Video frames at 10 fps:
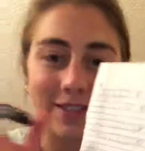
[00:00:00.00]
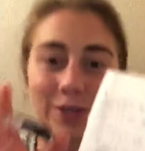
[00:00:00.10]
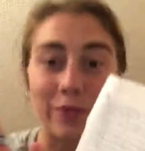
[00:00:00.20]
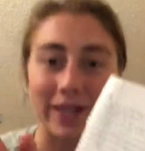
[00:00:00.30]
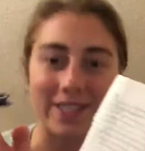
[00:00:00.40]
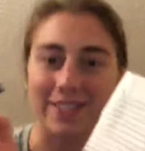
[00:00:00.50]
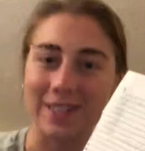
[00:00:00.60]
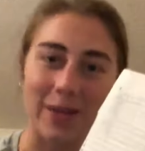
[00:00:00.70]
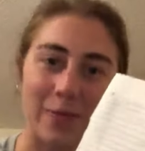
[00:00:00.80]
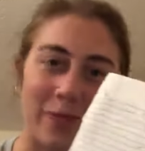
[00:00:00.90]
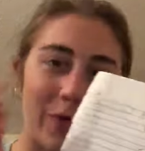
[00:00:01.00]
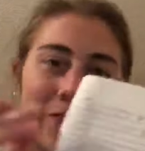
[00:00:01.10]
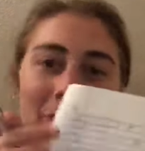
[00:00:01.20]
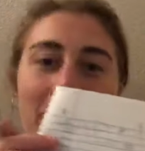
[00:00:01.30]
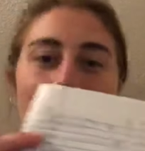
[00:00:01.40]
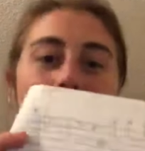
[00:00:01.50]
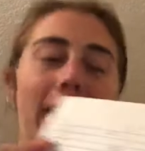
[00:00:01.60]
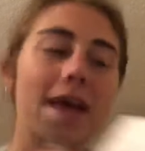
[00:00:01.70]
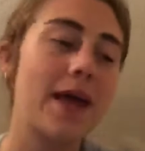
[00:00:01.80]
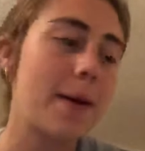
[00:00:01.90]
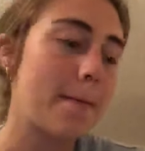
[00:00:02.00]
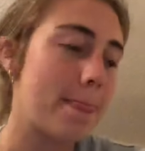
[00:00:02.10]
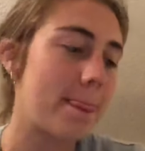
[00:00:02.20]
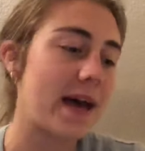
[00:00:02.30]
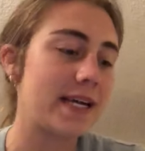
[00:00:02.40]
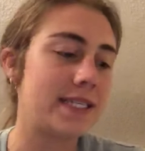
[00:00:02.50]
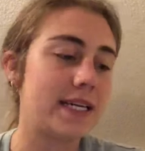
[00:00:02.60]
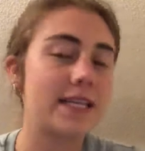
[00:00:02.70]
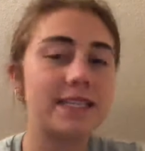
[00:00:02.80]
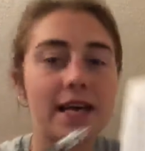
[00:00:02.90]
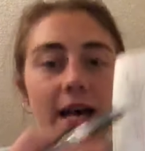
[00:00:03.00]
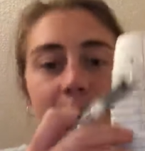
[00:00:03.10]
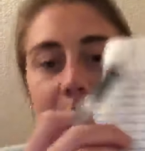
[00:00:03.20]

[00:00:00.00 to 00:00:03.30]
erase and then move them. But the idea is that